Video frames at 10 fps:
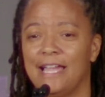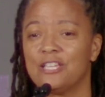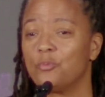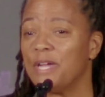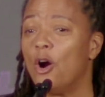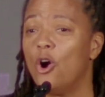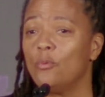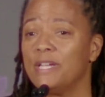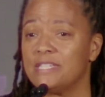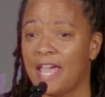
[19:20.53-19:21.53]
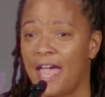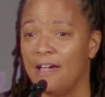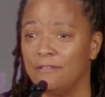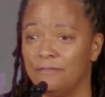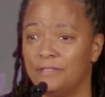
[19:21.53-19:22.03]
as we always
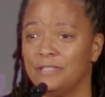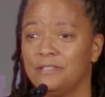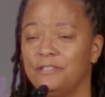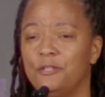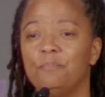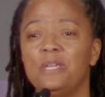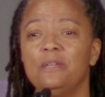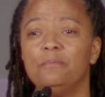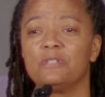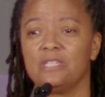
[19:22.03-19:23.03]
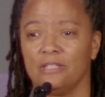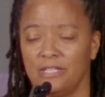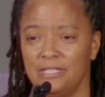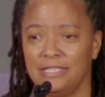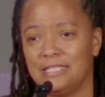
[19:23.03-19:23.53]
have, to be
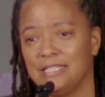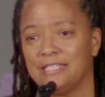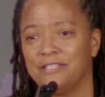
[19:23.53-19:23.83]
resilient,